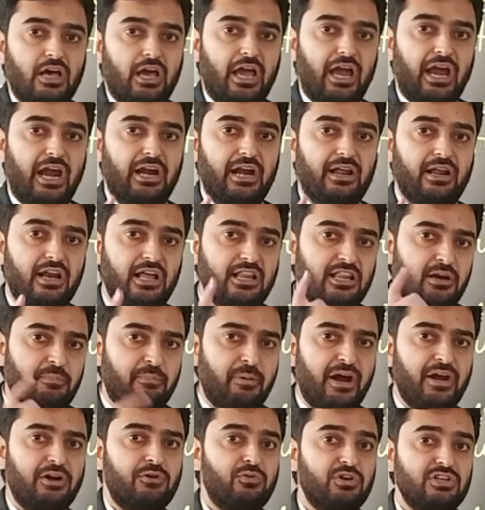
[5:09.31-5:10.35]
And another
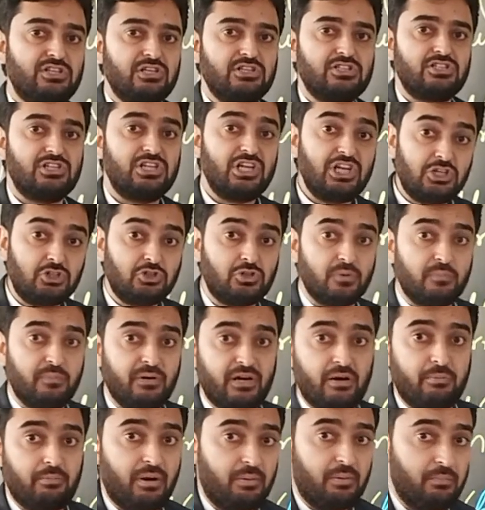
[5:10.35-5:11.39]
point which is need to be
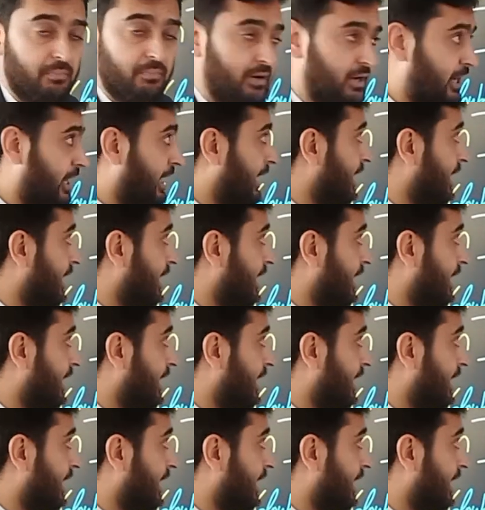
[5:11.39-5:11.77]
remembered